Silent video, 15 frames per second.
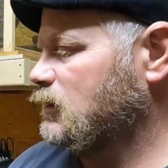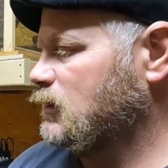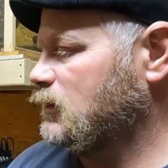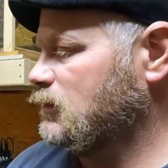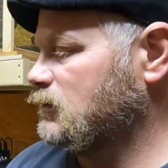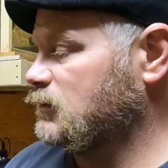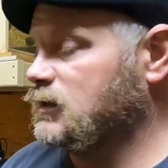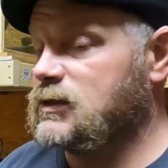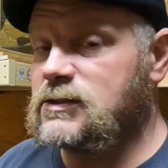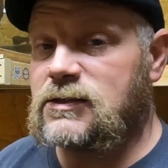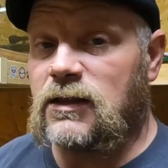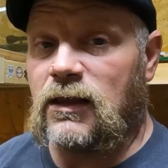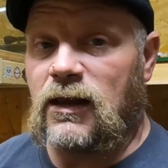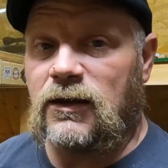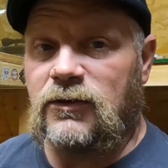At
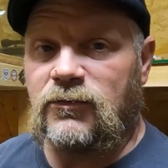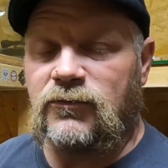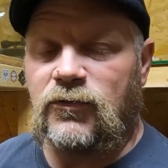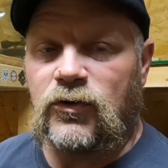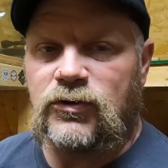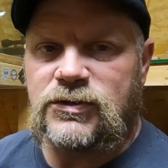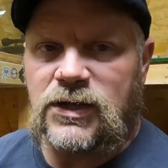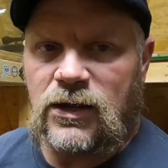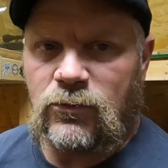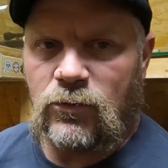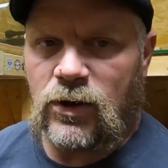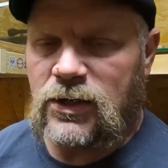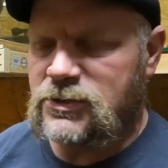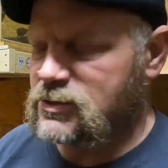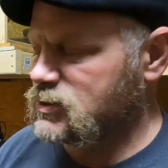least a lot of the folks I
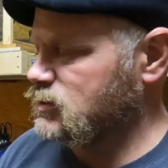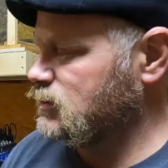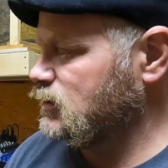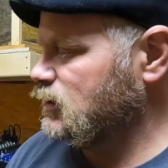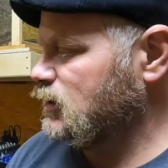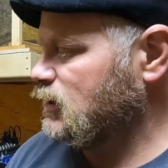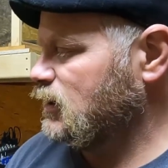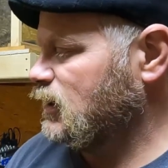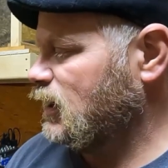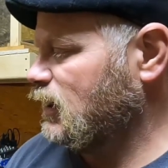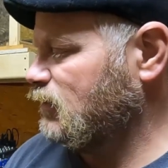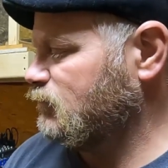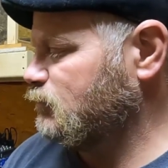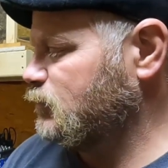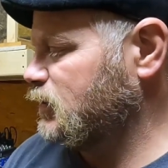watch
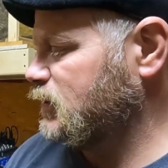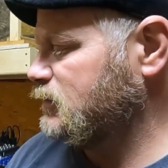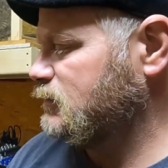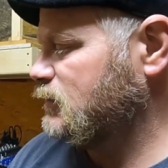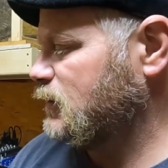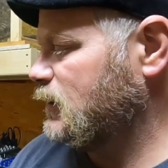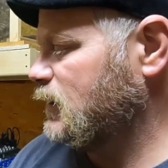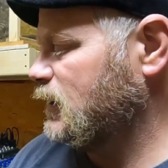have been.